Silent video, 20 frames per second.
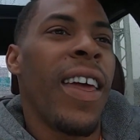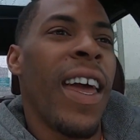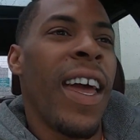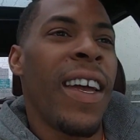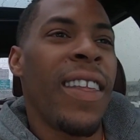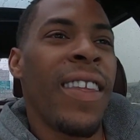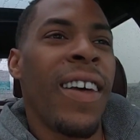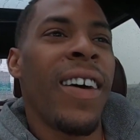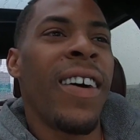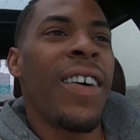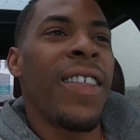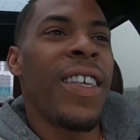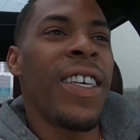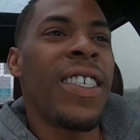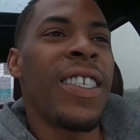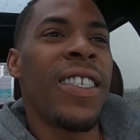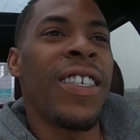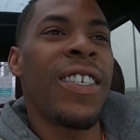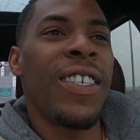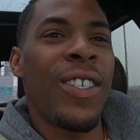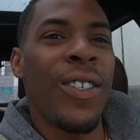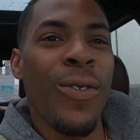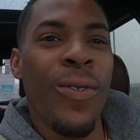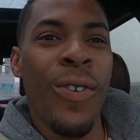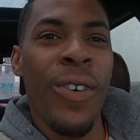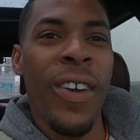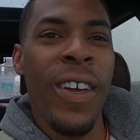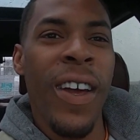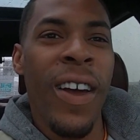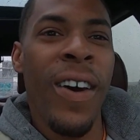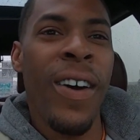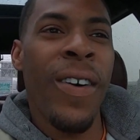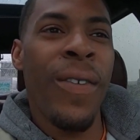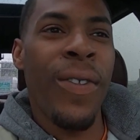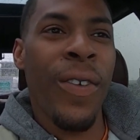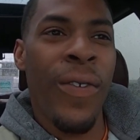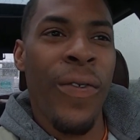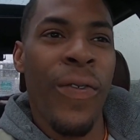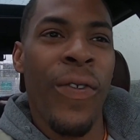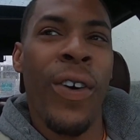And this is the story
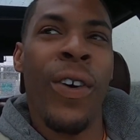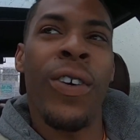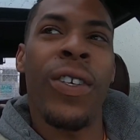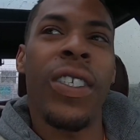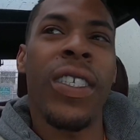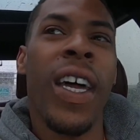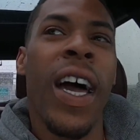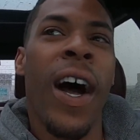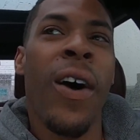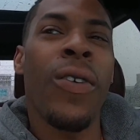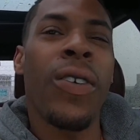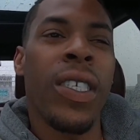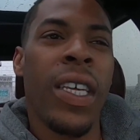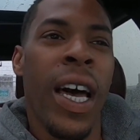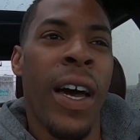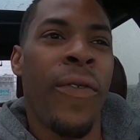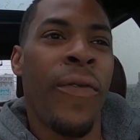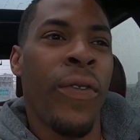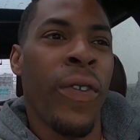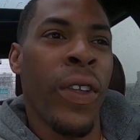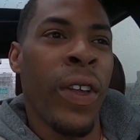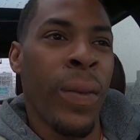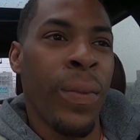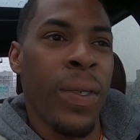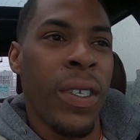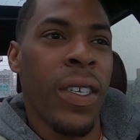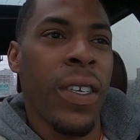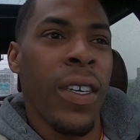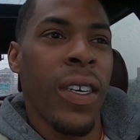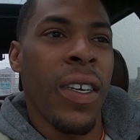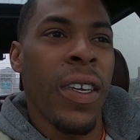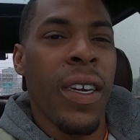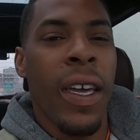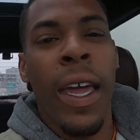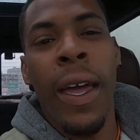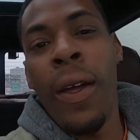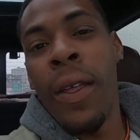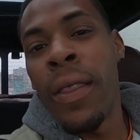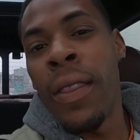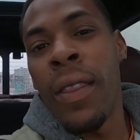of the first house I flipped.
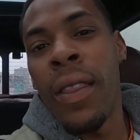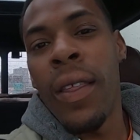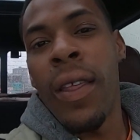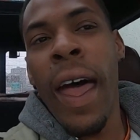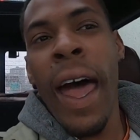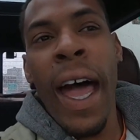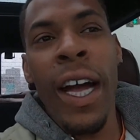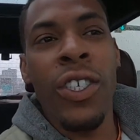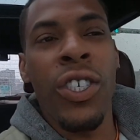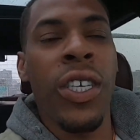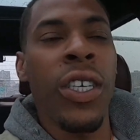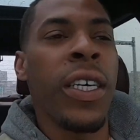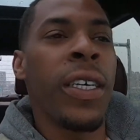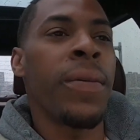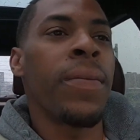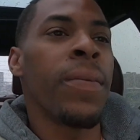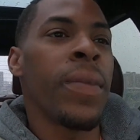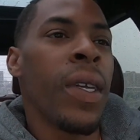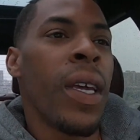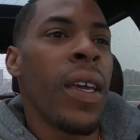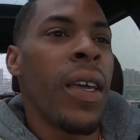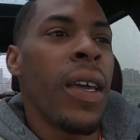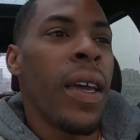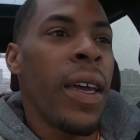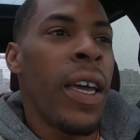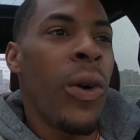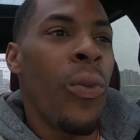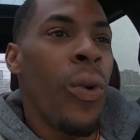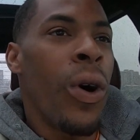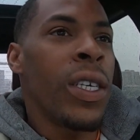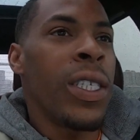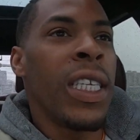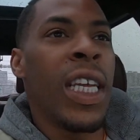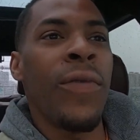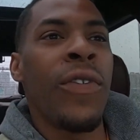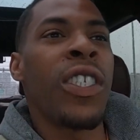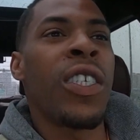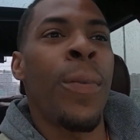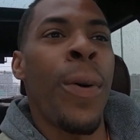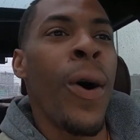And actually, it wasn't
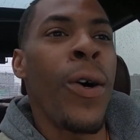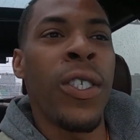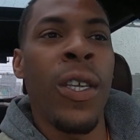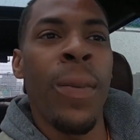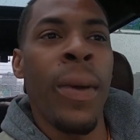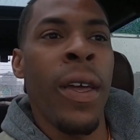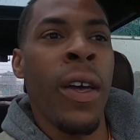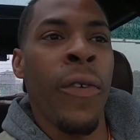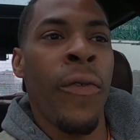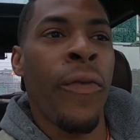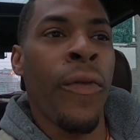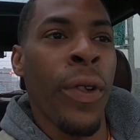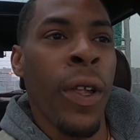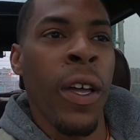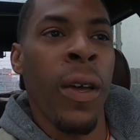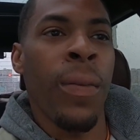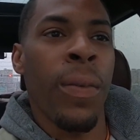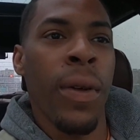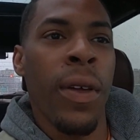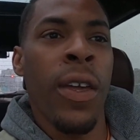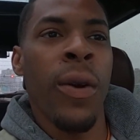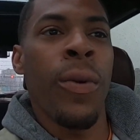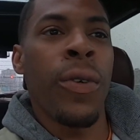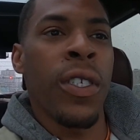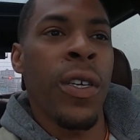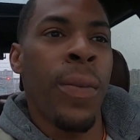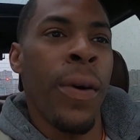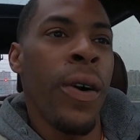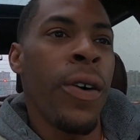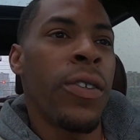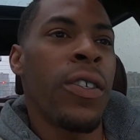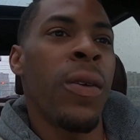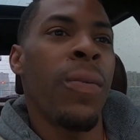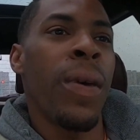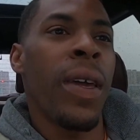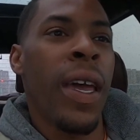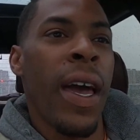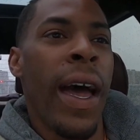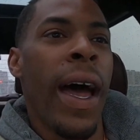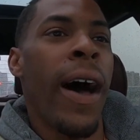even supposed to be a flip. It was supposed to
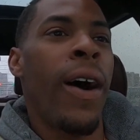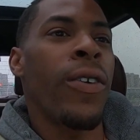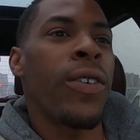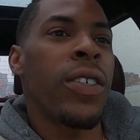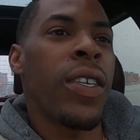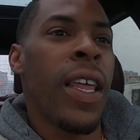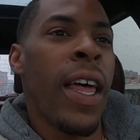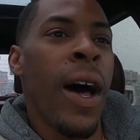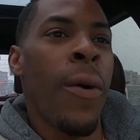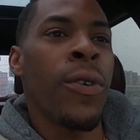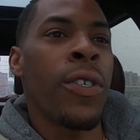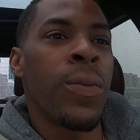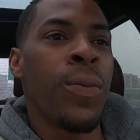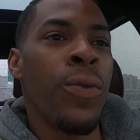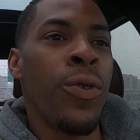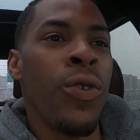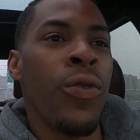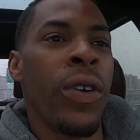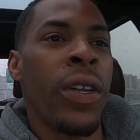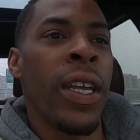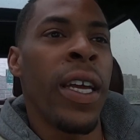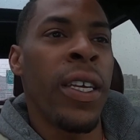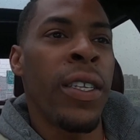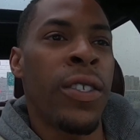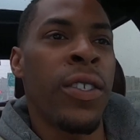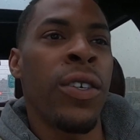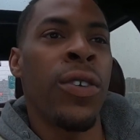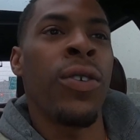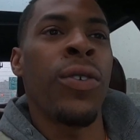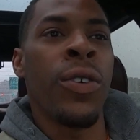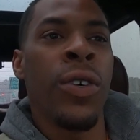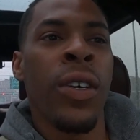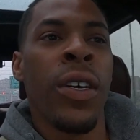be a house that I was moving into.